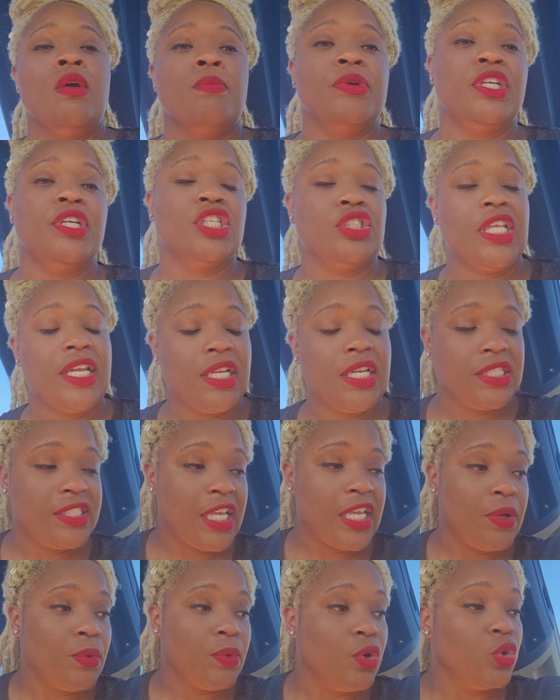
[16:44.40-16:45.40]
Because they didn't
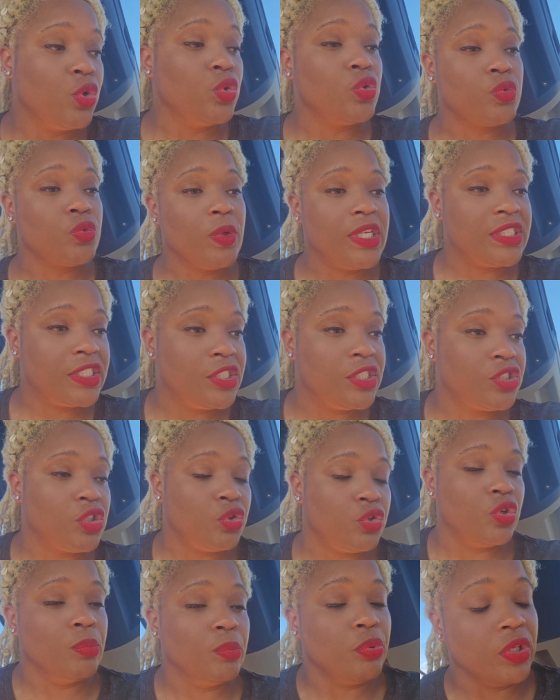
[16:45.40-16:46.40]
say, well, whose was it? So
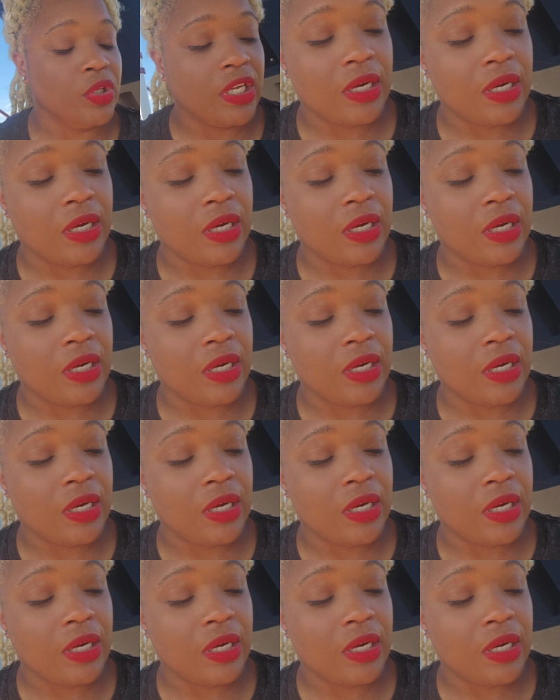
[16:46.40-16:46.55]
you can pull